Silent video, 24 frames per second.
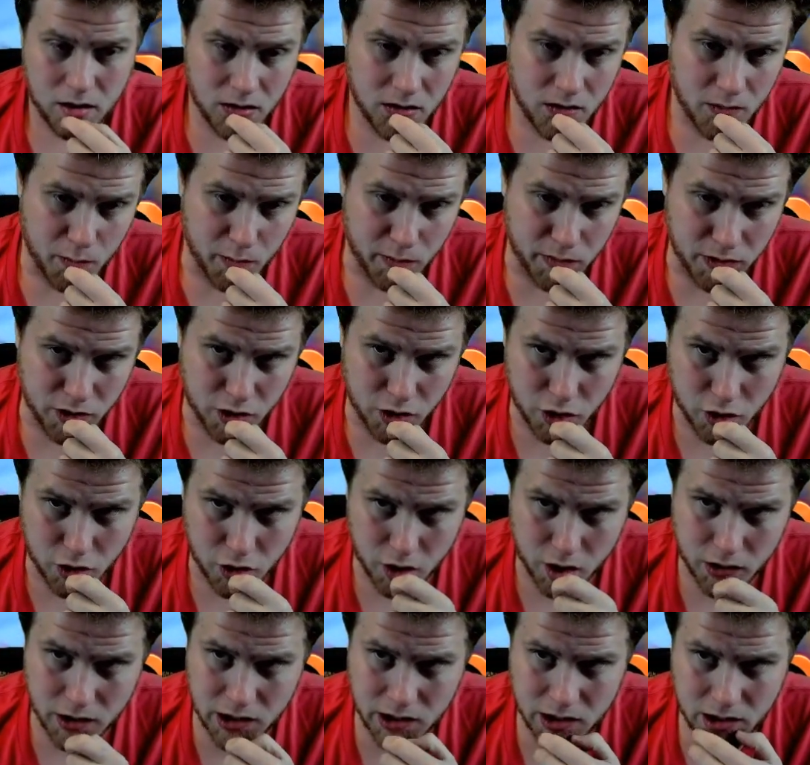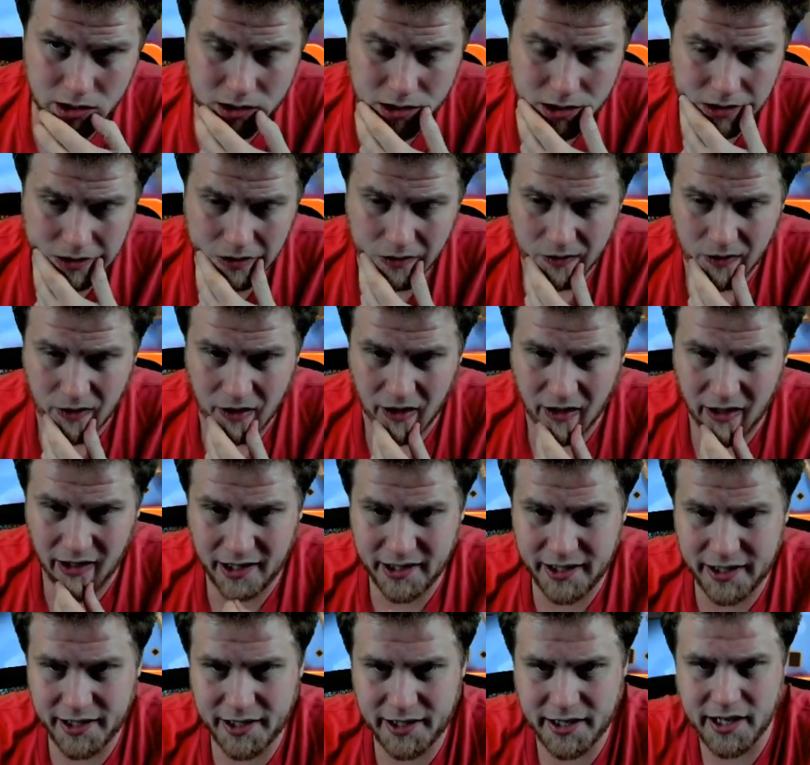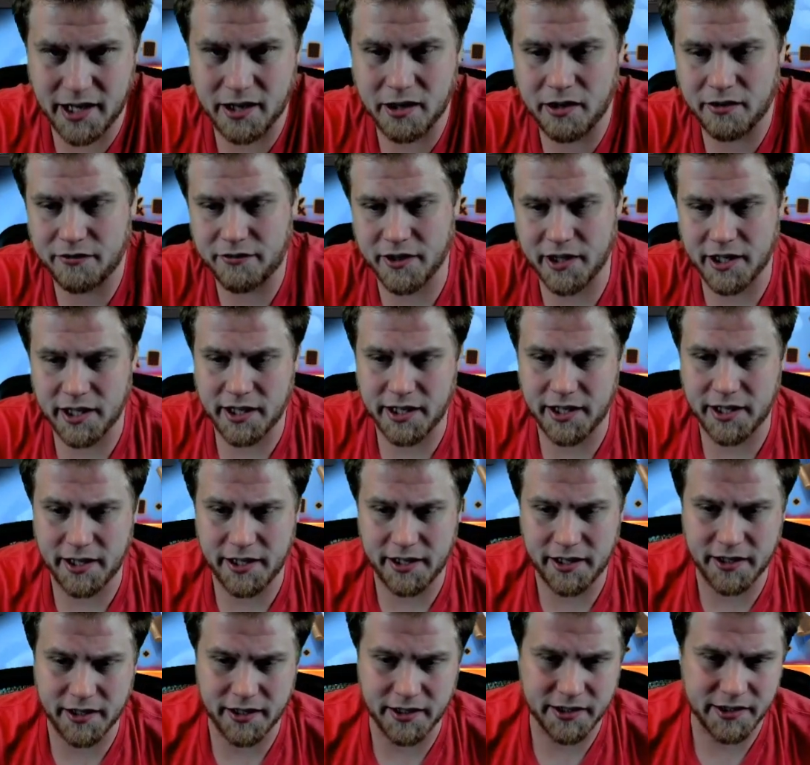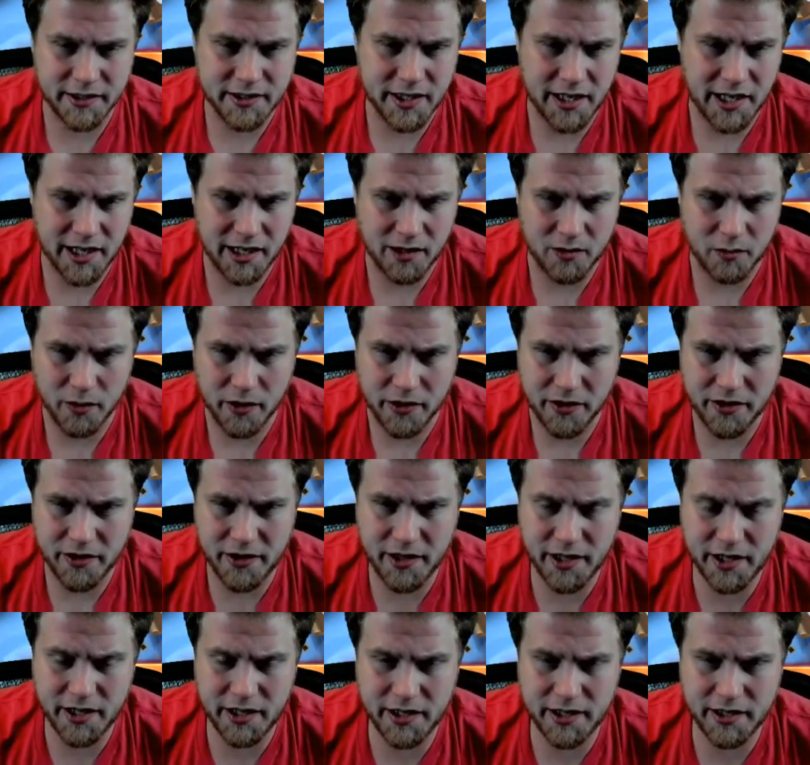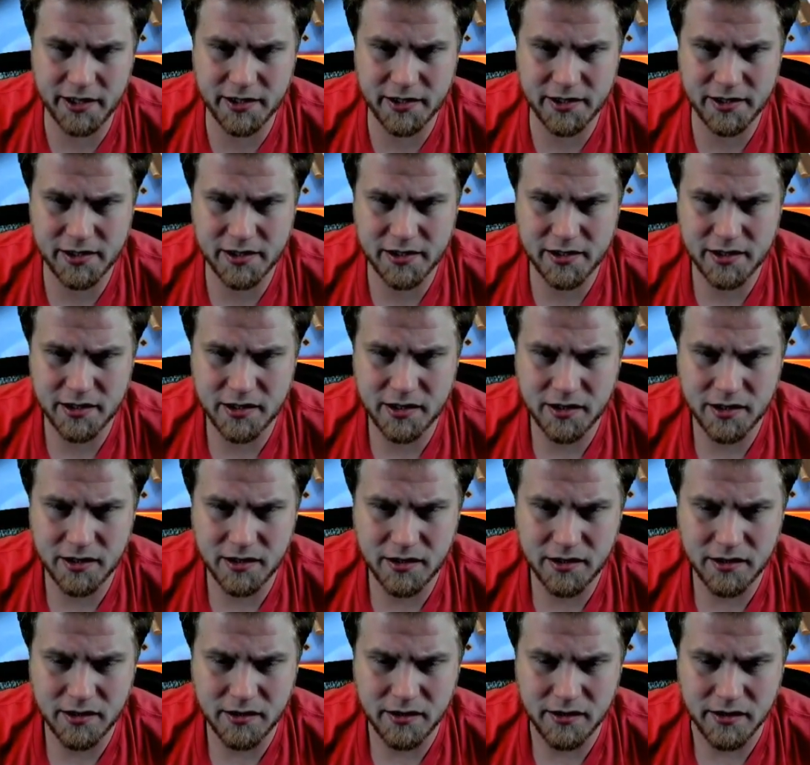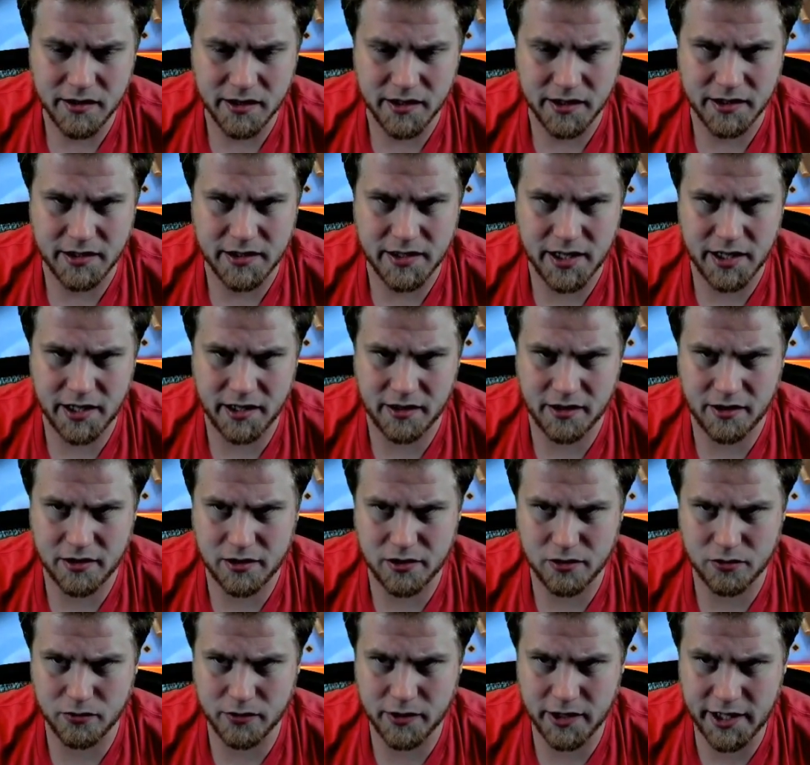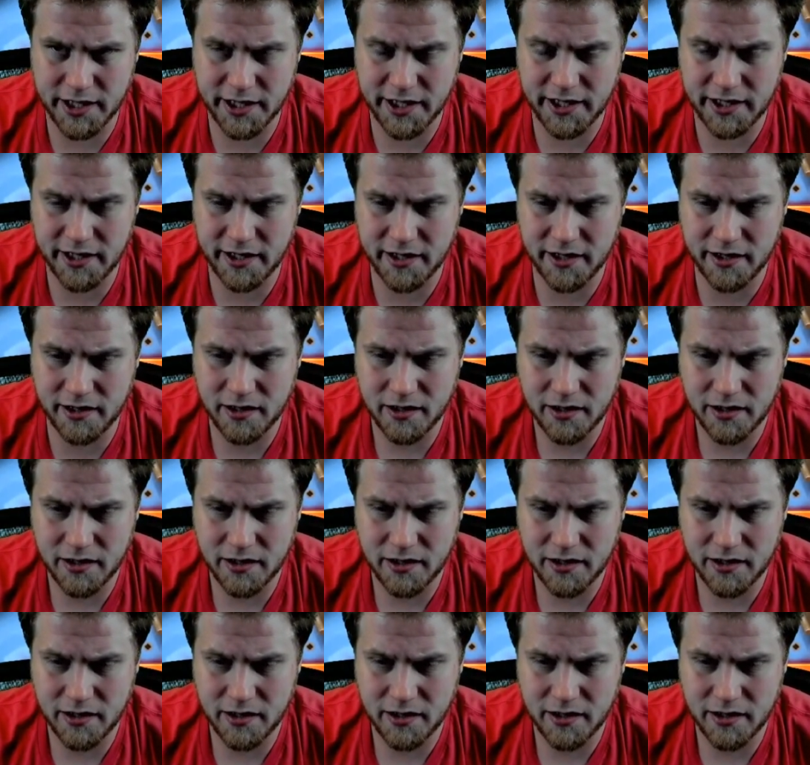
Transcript: Boo. Okay, now if I attack with this, they take 3.